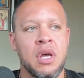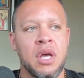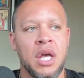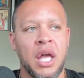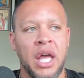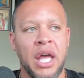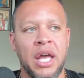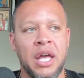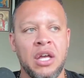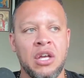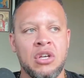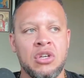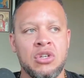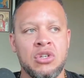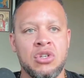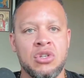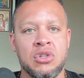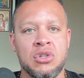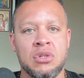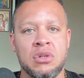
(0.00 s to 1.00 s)

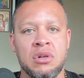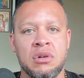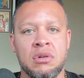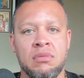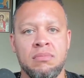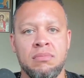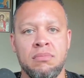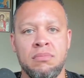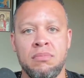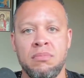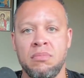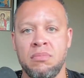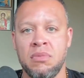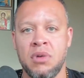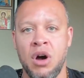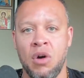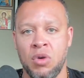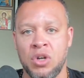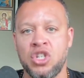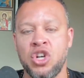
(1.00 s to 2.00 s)
is
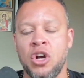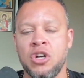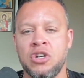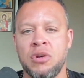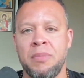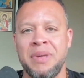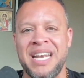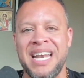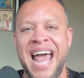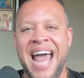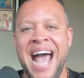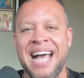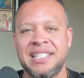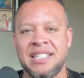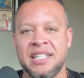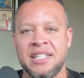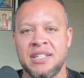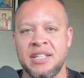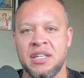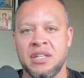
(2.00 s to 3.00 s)
a return to
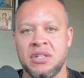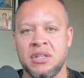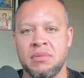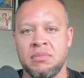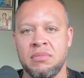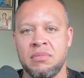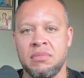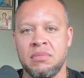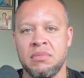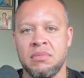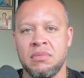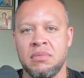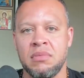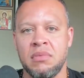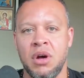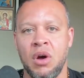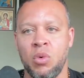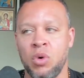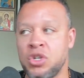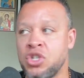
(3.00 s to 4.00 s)
monasticism,
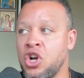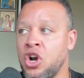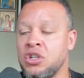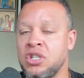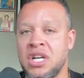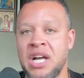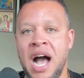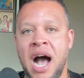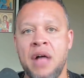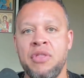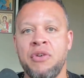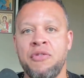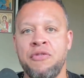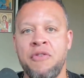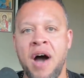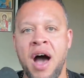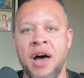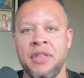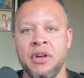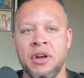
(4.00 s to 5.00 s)
a return to God the
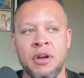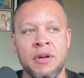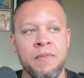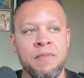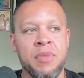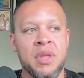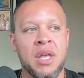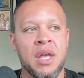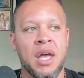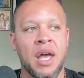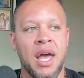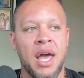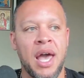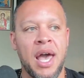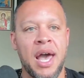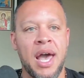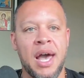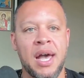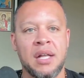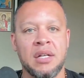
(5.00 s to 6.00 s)
Father,
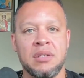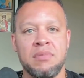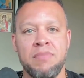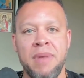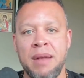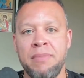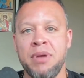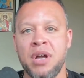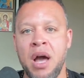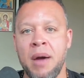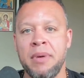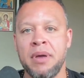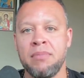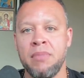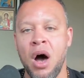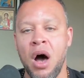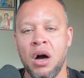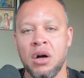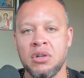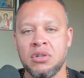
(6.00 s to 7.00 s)
and men becoming
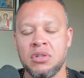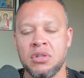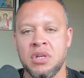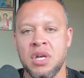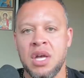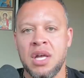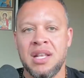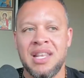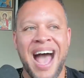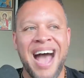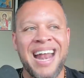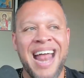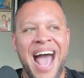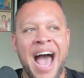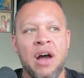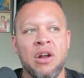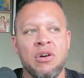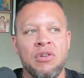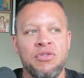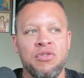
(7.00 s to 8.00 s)
monks, not
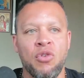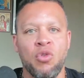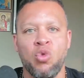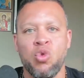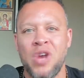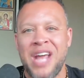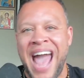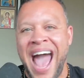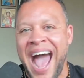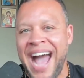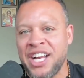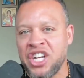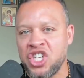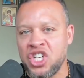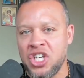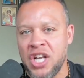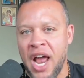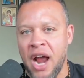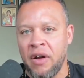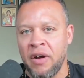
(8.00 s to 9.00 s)
out of
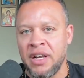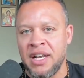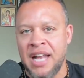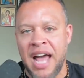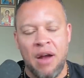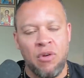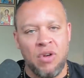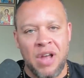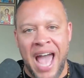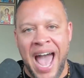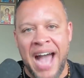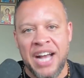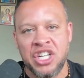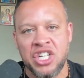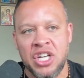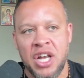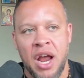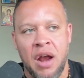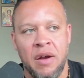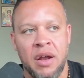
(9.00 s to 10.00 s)
reactionary, not
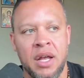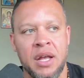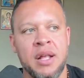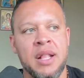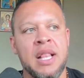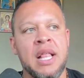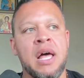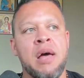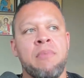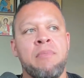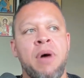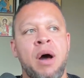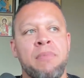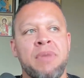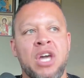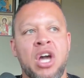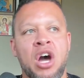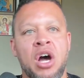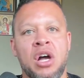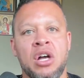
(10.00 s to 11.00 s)
reactionary, but
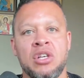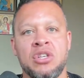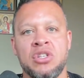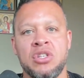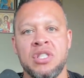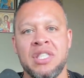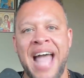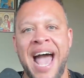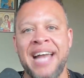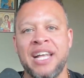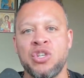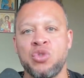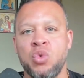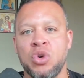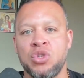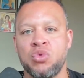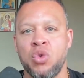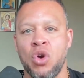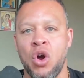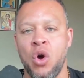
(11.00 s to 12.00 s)
because that is
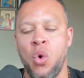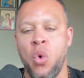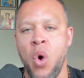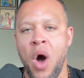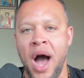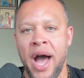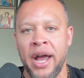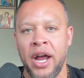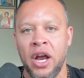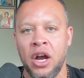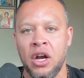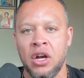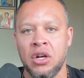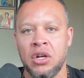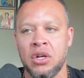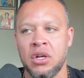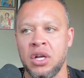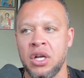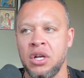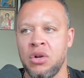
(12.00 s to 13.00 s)
what's required
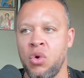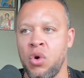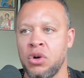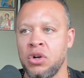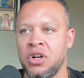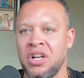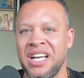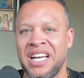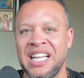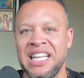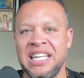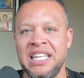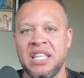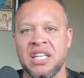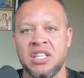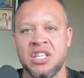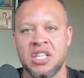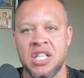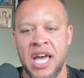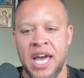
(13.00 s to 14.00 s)
in order to clean the
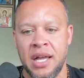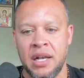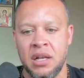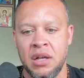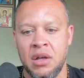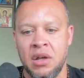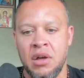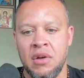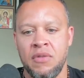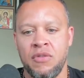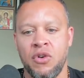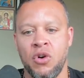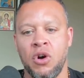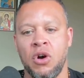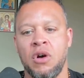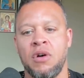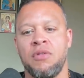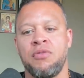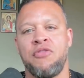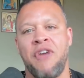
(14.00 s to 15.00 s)
slate
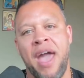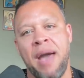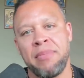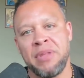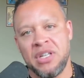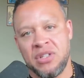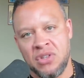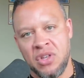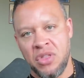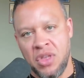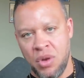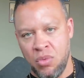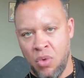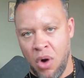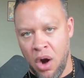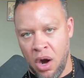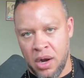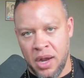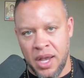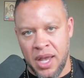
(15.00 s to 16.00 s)
for families to then
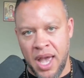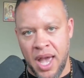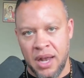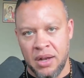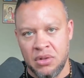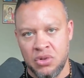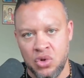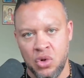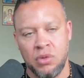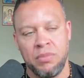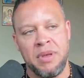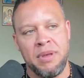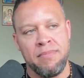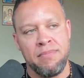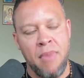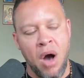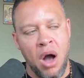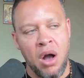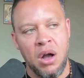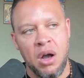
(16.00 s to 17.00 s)
work again. So it'll be
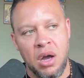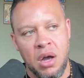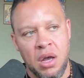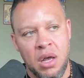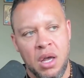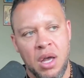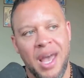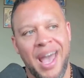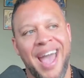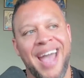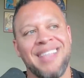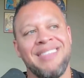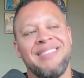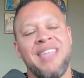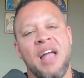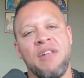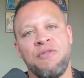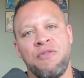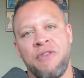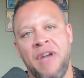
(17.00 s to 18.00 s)
monk and
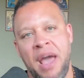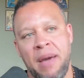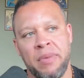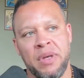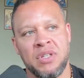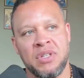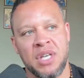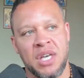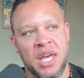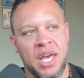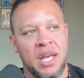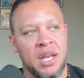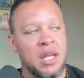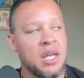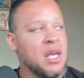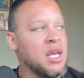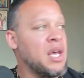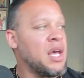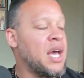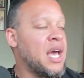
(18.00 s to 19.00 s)
then families again.
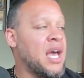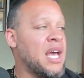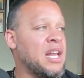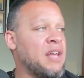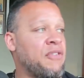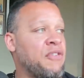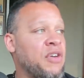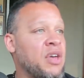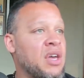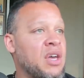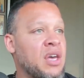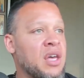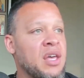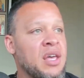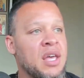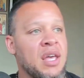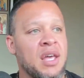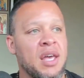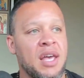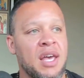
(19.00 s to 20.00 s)
And if
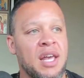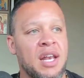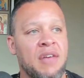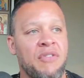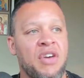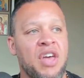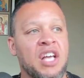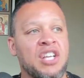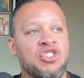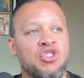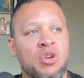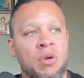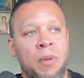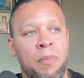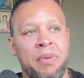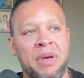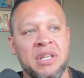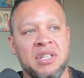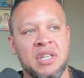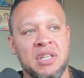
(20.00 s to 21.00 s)
and if history
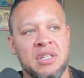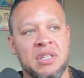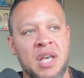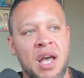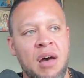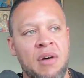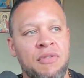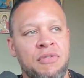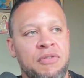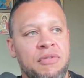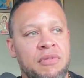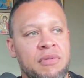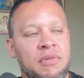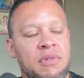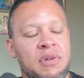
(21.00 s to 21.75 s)
repeats itself,